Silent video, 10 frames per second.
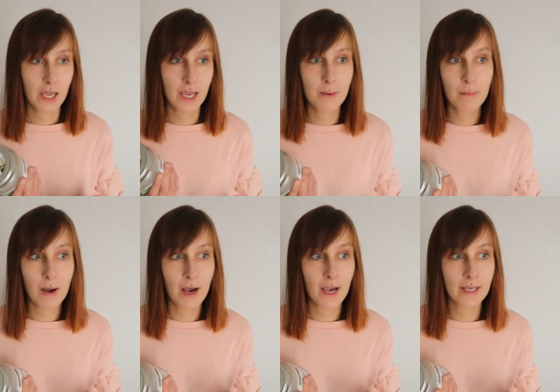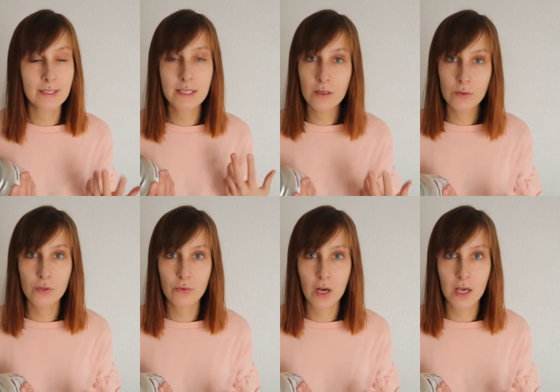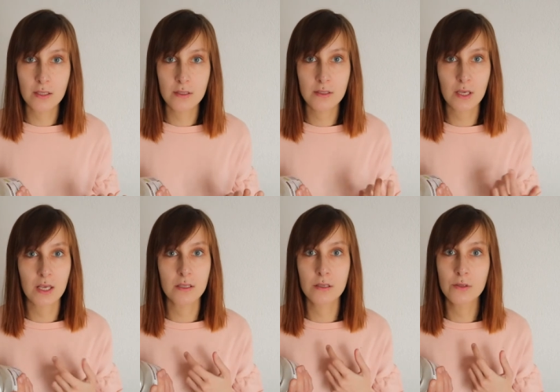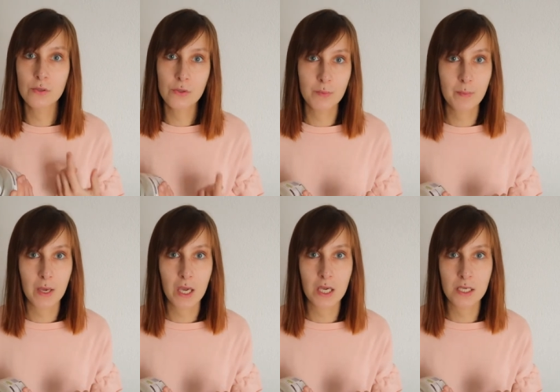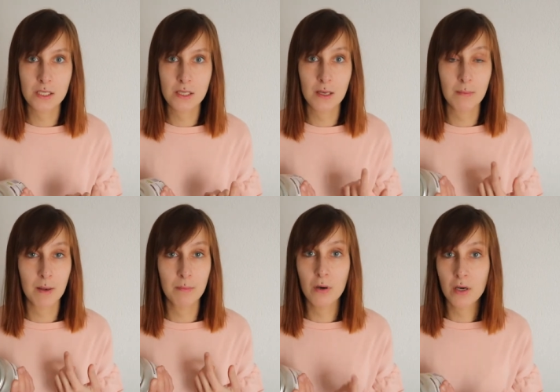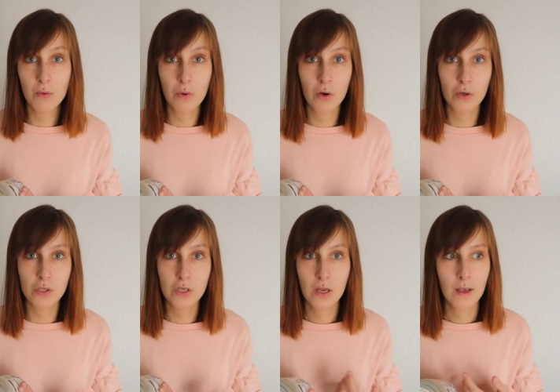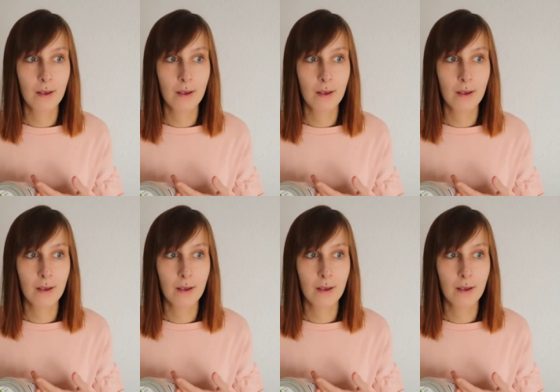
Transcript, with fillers: in my deodorant, as a toothpaste, in my body wash.